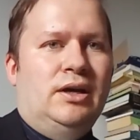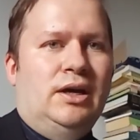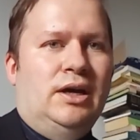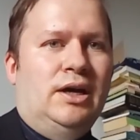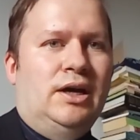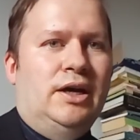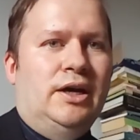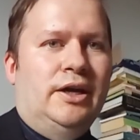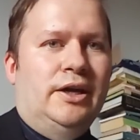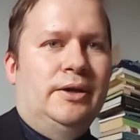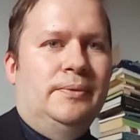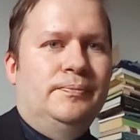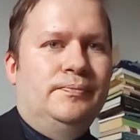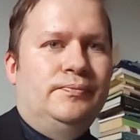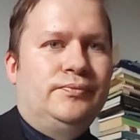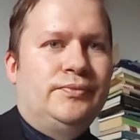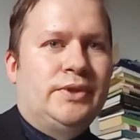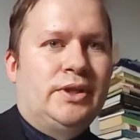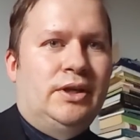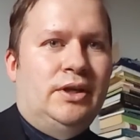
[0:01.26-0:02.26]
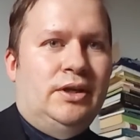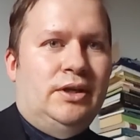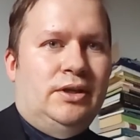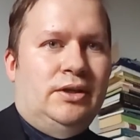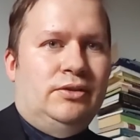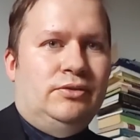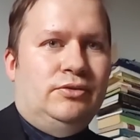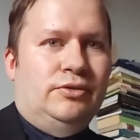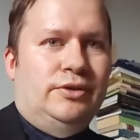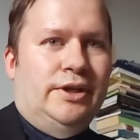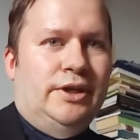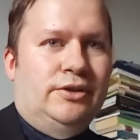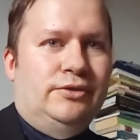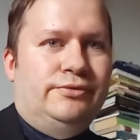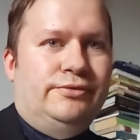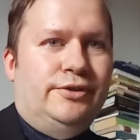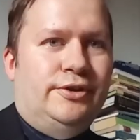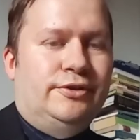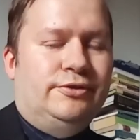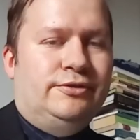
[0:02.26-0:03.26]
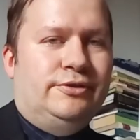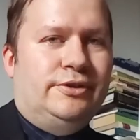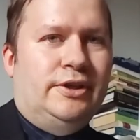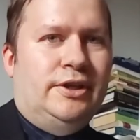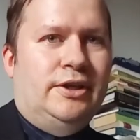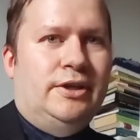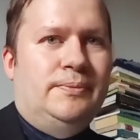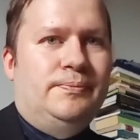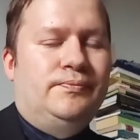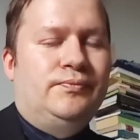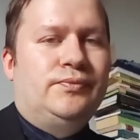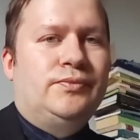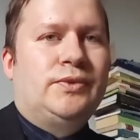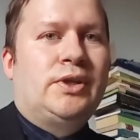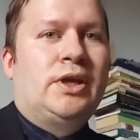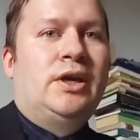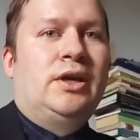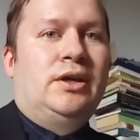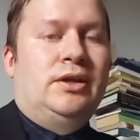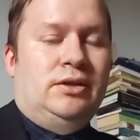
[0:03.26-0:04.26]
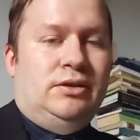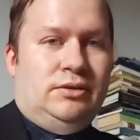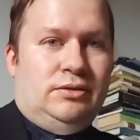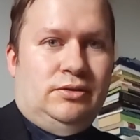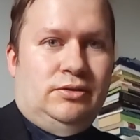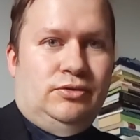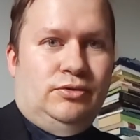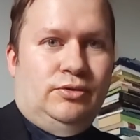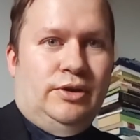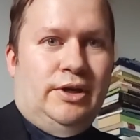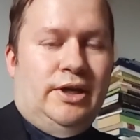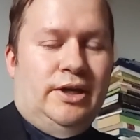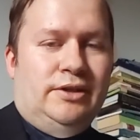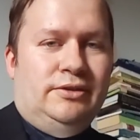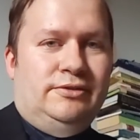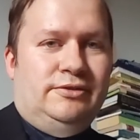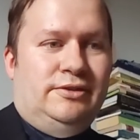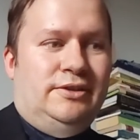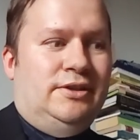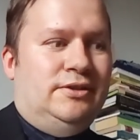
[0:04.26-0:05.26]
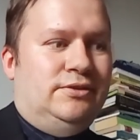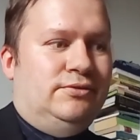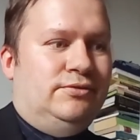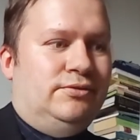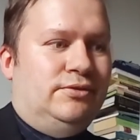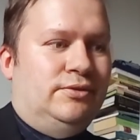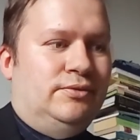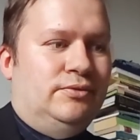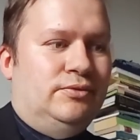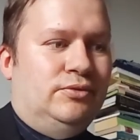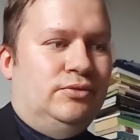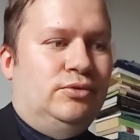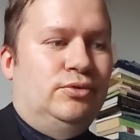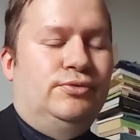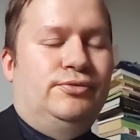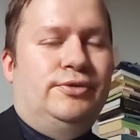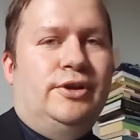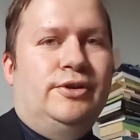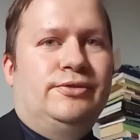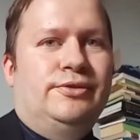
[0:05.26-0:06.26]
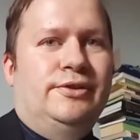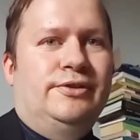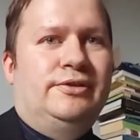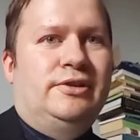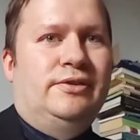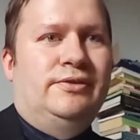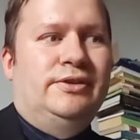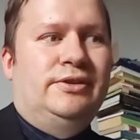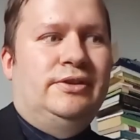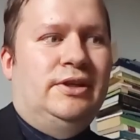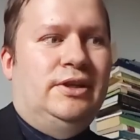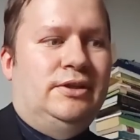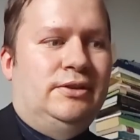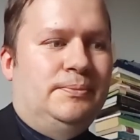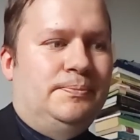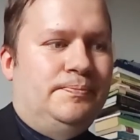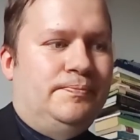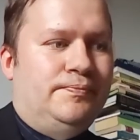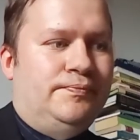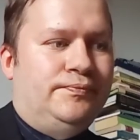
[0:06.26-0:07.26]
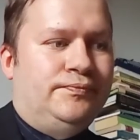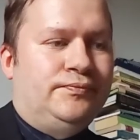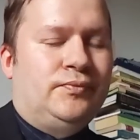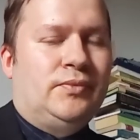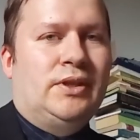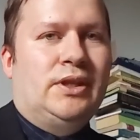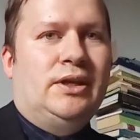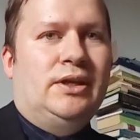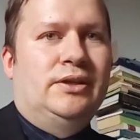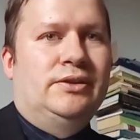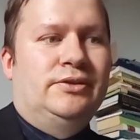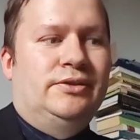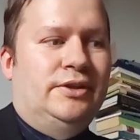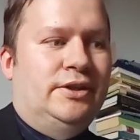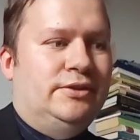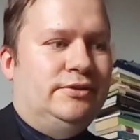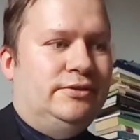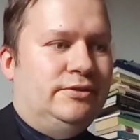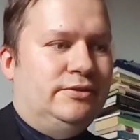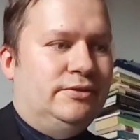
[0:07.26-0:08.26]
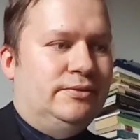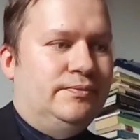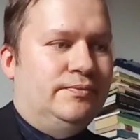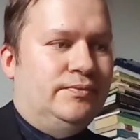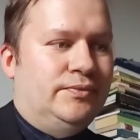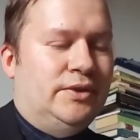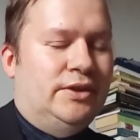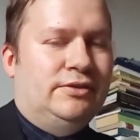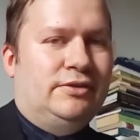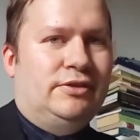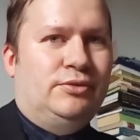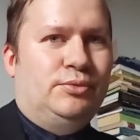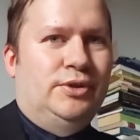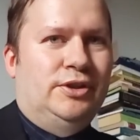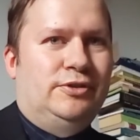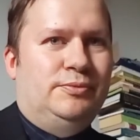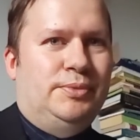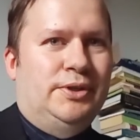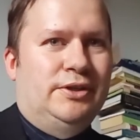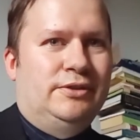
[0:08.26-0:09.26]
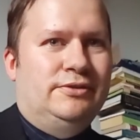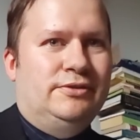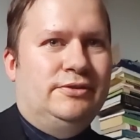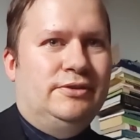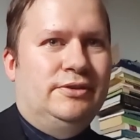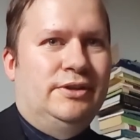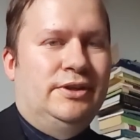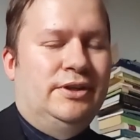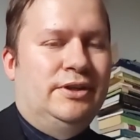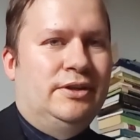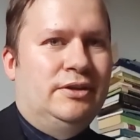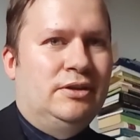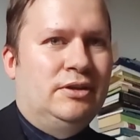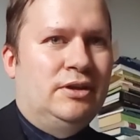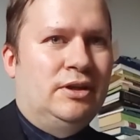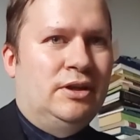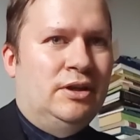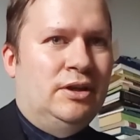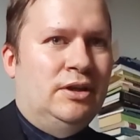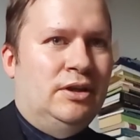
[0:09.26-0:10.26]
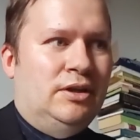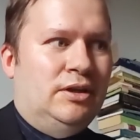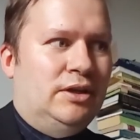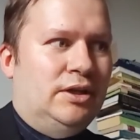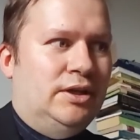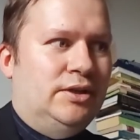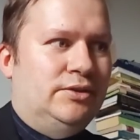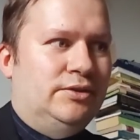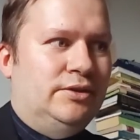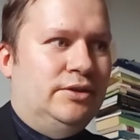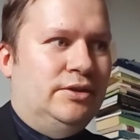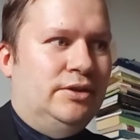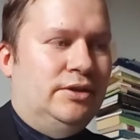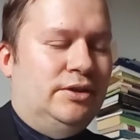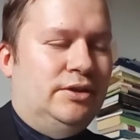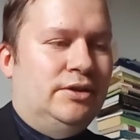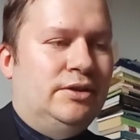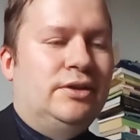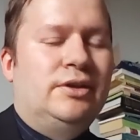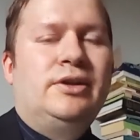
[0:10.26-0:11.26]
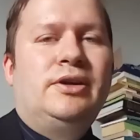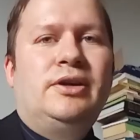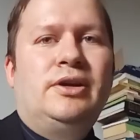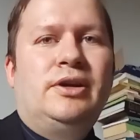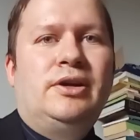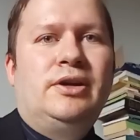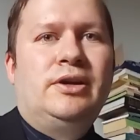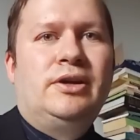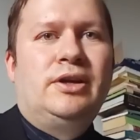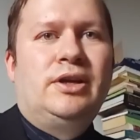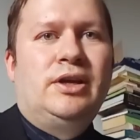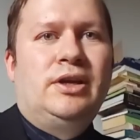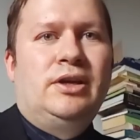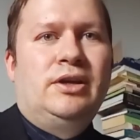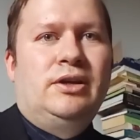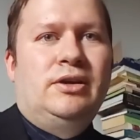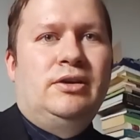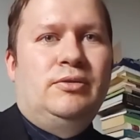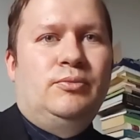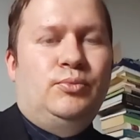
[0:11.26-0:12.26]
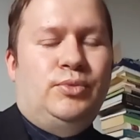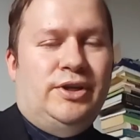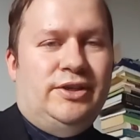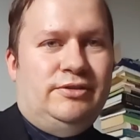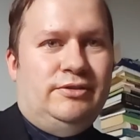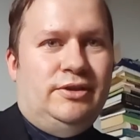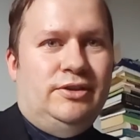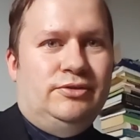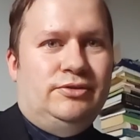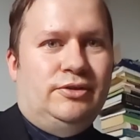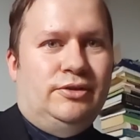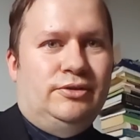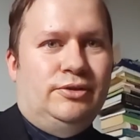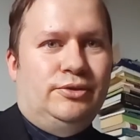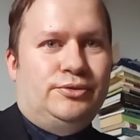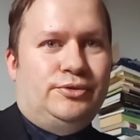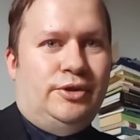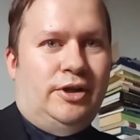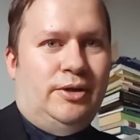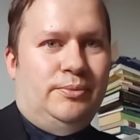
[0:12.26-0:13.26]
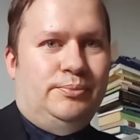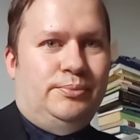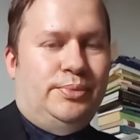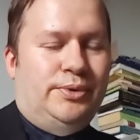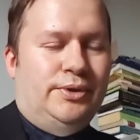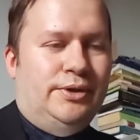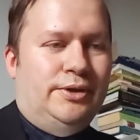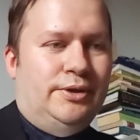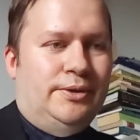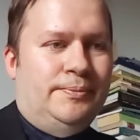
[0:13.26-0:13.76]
Hi, today is Thursday, July 6, 2017, and this is A Swede Speaks. And President Donald Trump